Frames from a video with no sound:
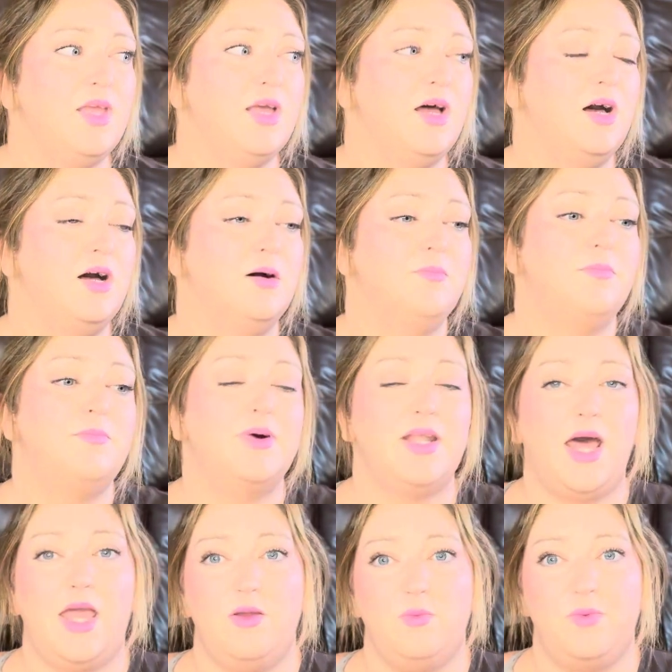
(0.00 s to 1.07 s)
Um, but
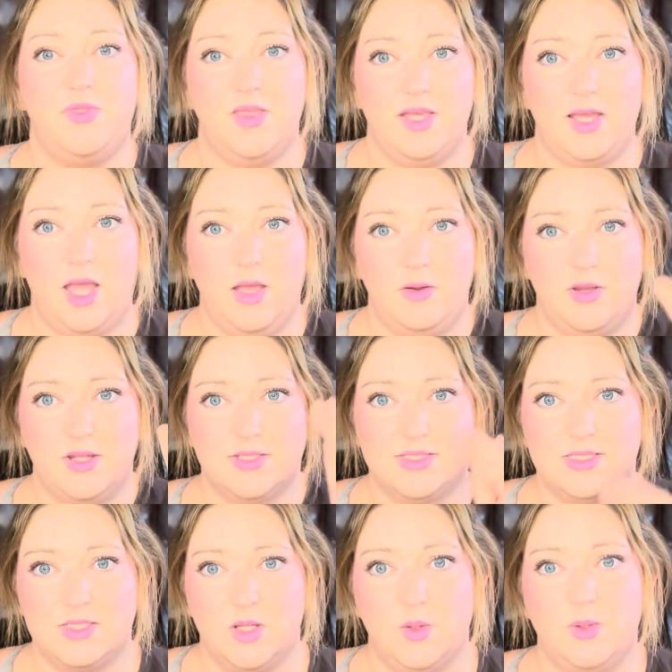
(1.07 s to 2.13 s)
I think I can
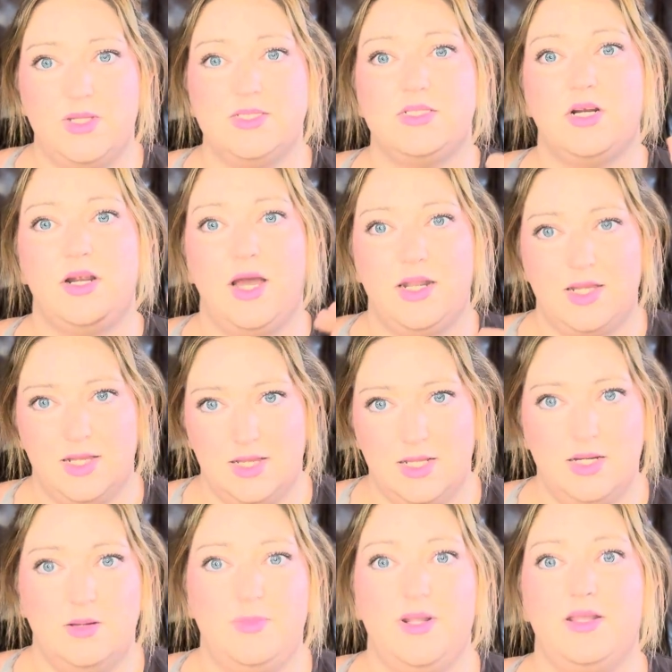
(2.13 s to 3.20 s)
slowly start adding a
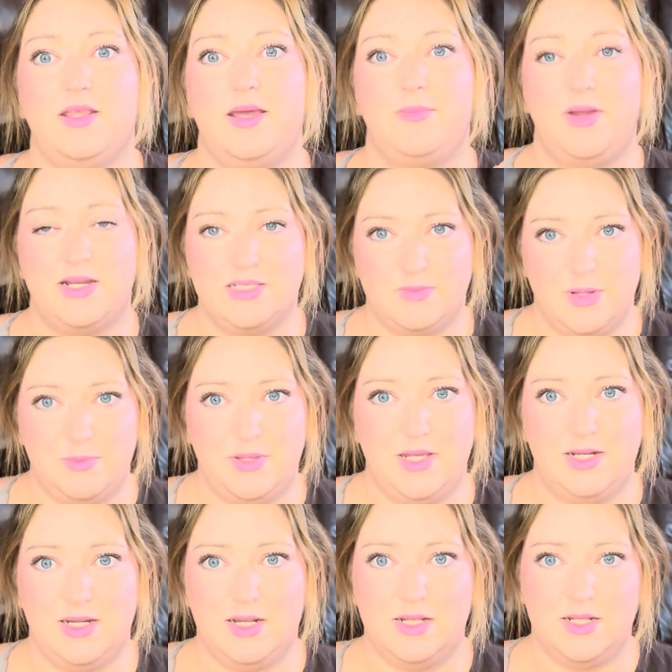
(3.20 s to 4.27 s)
little bit of that back to my
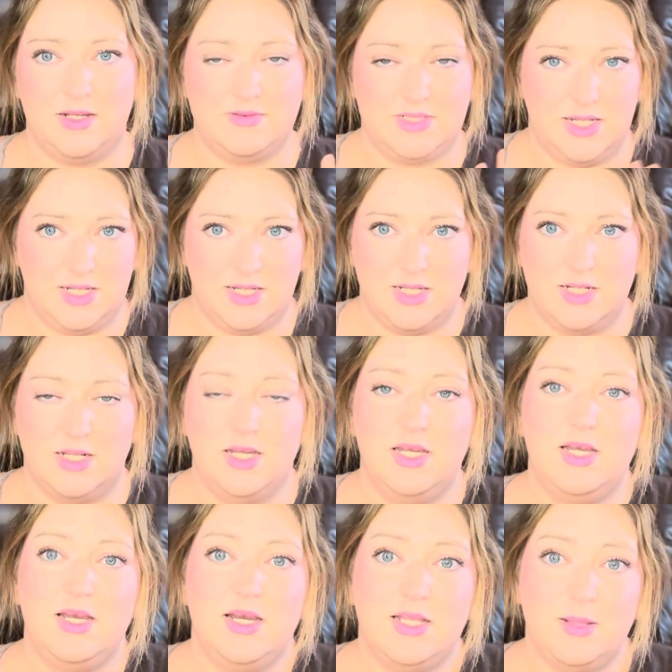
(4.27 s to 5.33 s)
plate now that I've taken
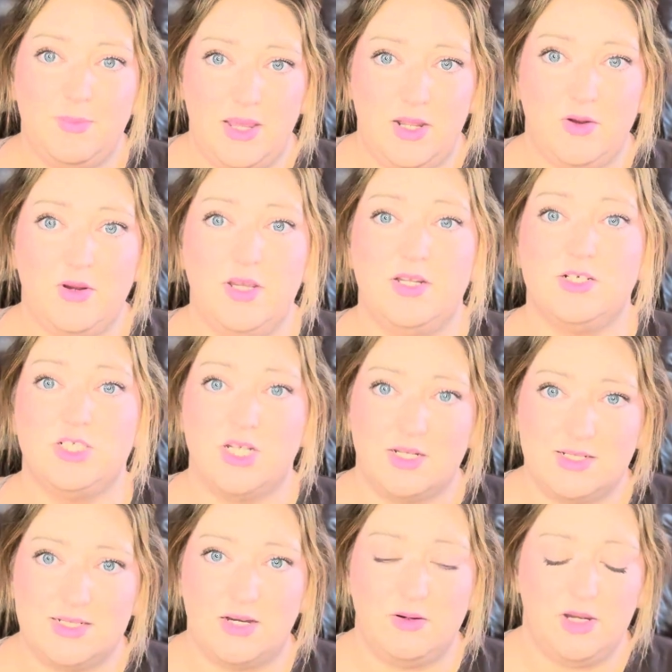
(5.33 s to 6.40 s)
the bakery and shut
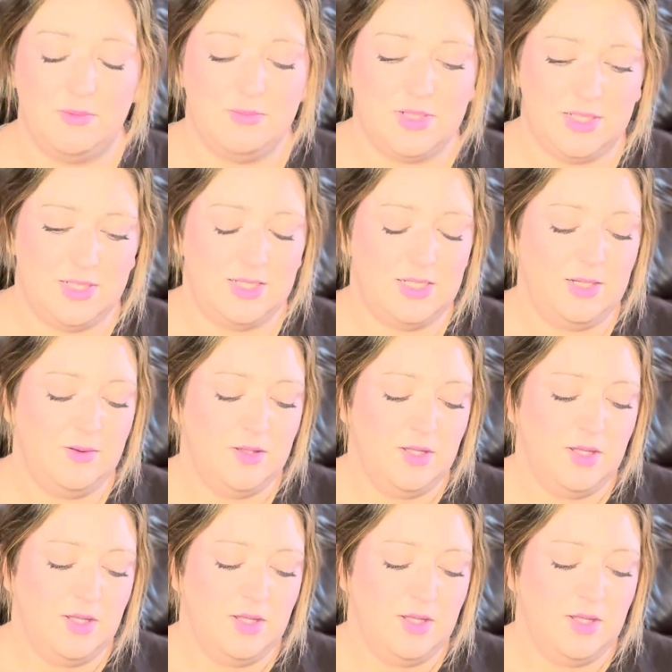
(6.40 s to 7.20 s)
it down completely.